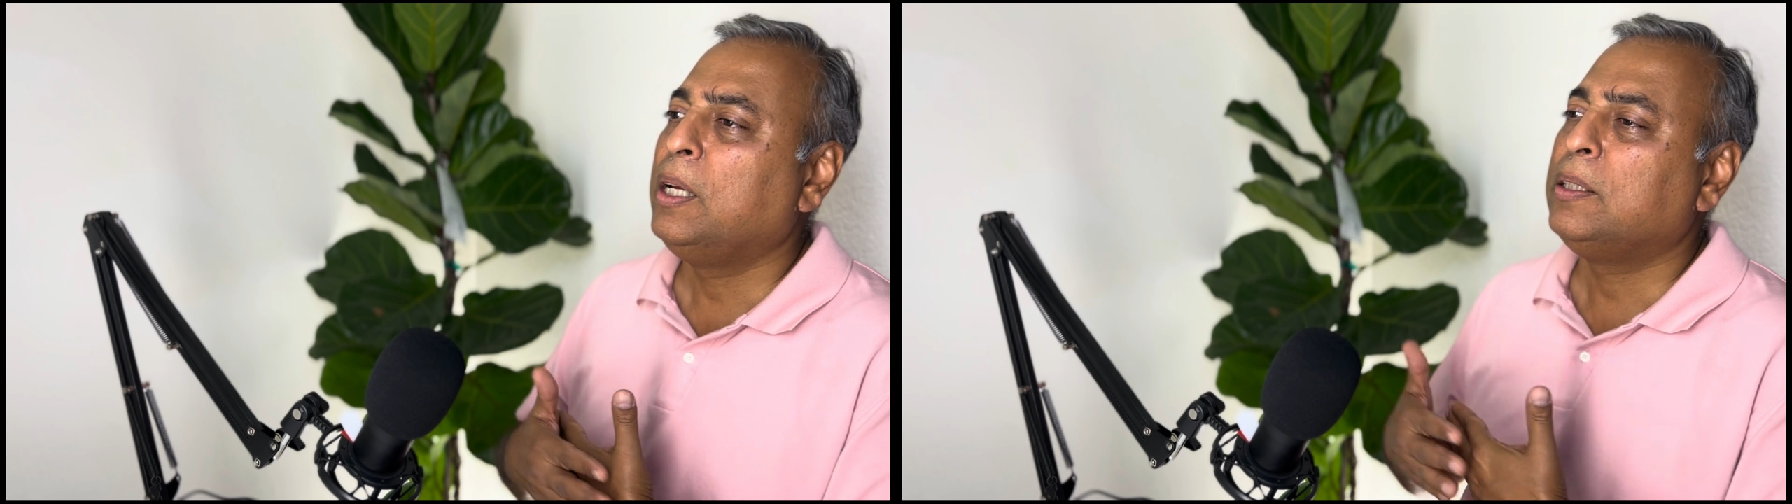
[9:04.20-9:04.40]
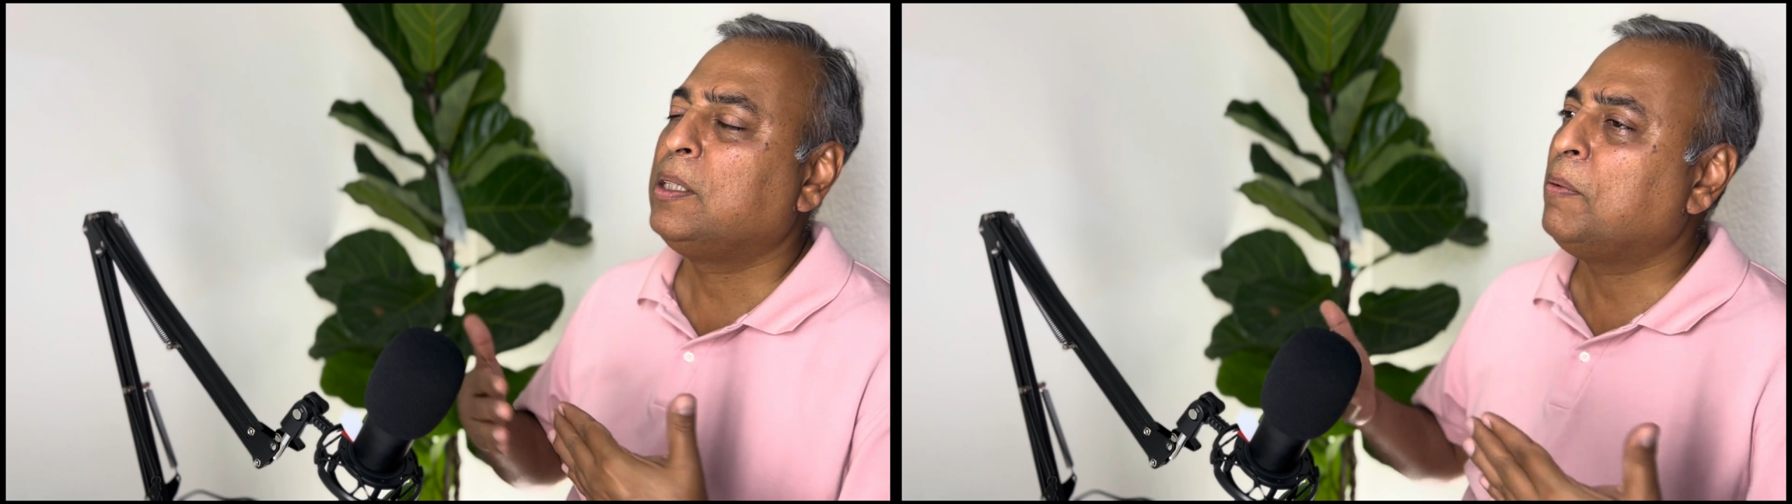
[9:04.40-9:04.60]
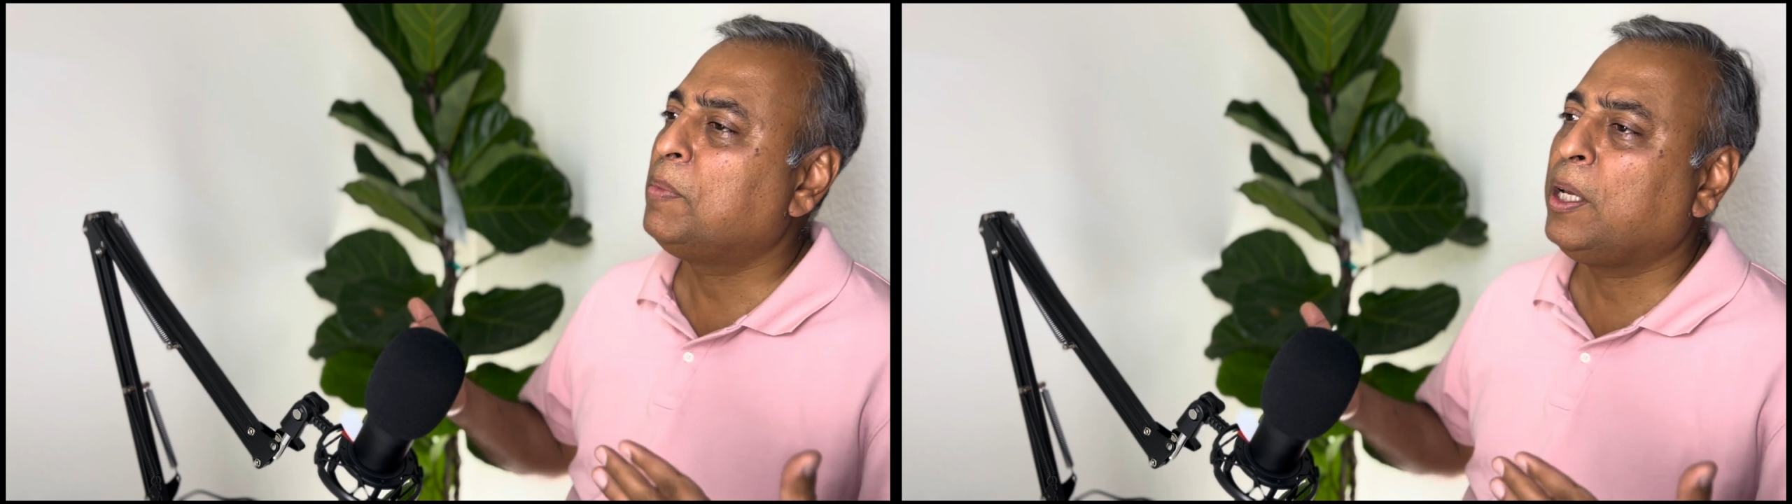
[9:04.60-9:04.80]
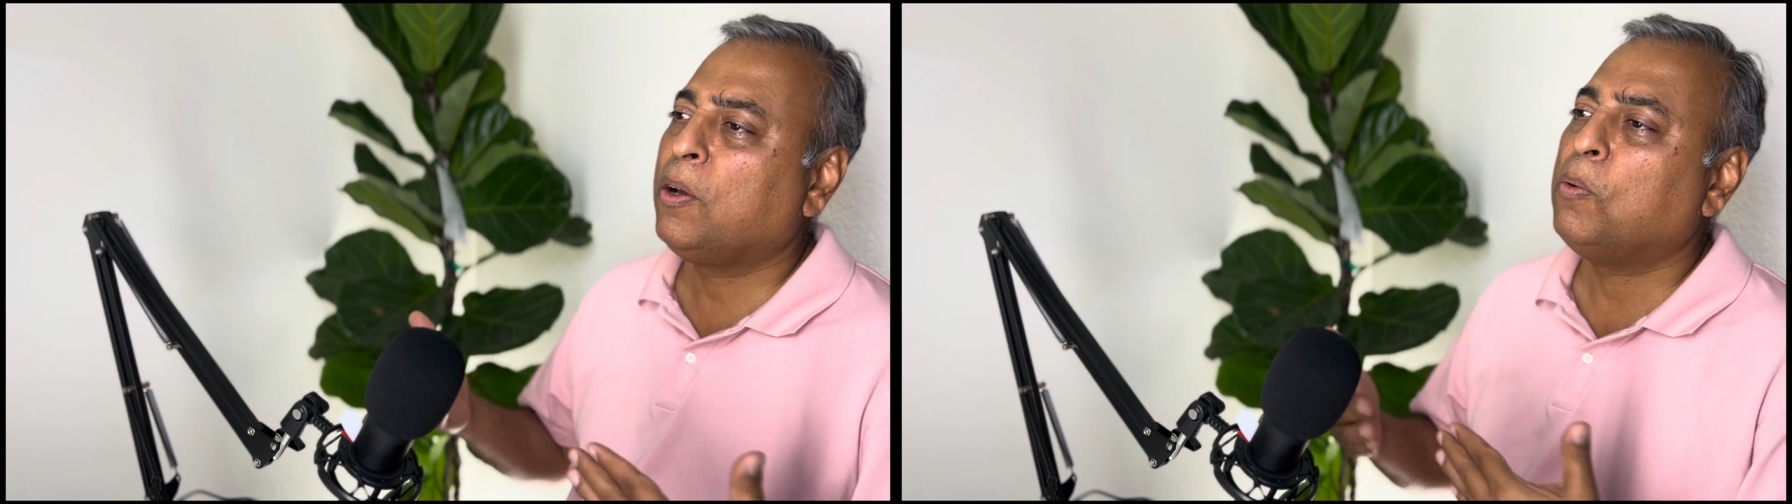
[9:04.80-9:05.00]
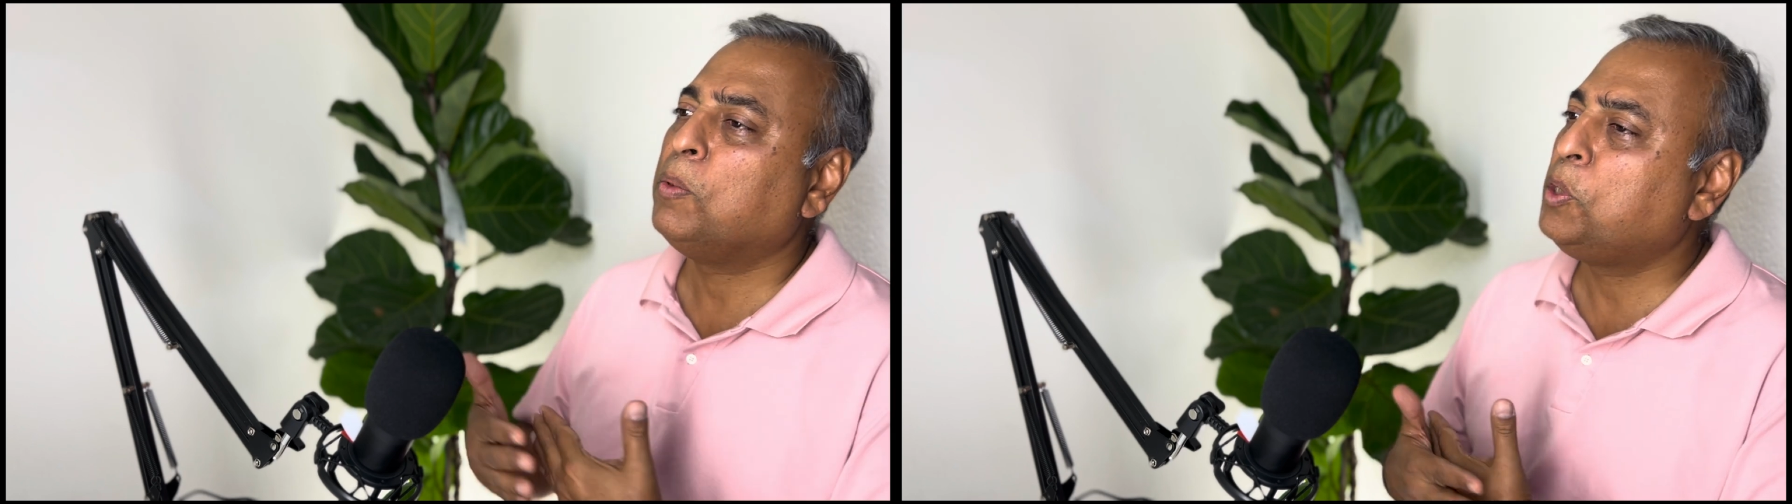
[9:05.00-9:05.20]

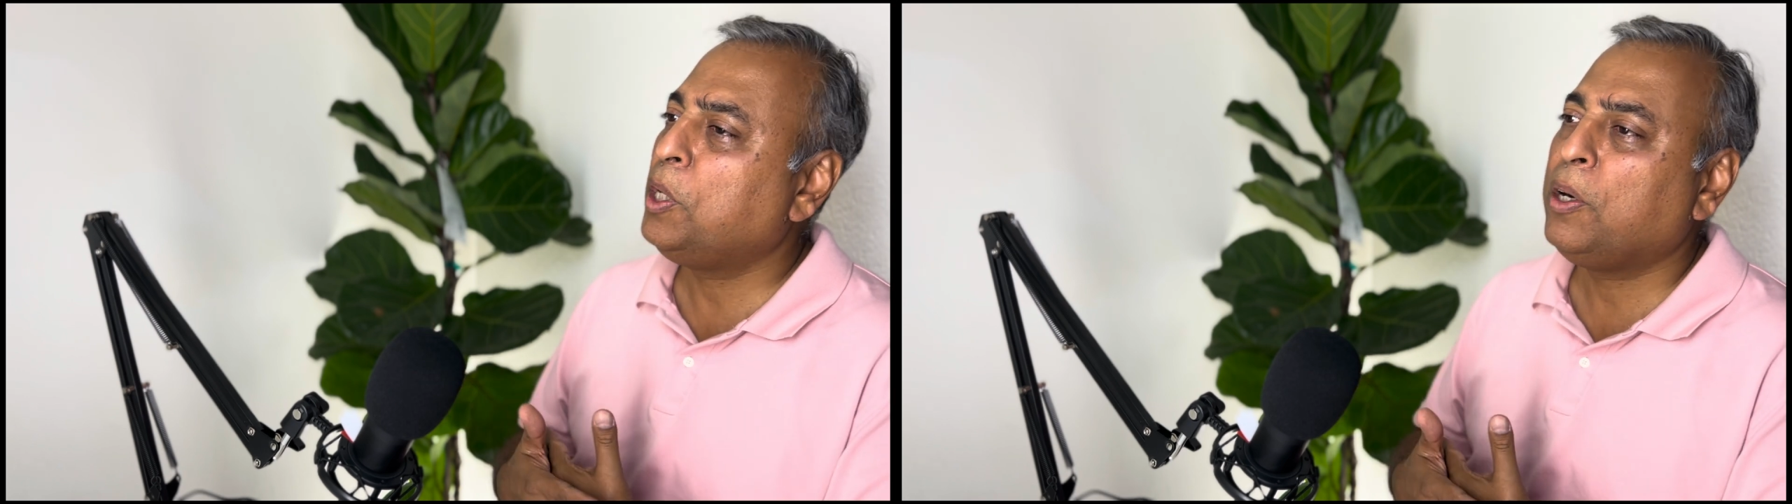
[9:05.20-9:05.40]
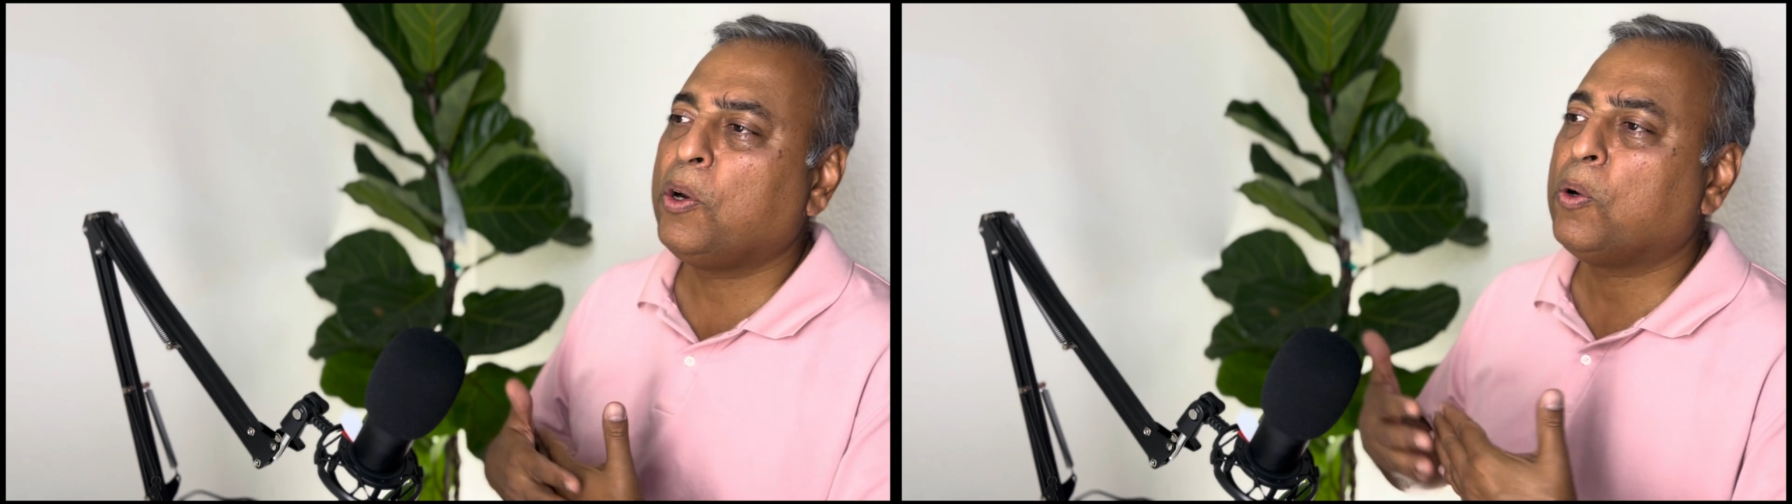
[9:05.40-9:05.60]
something or machinery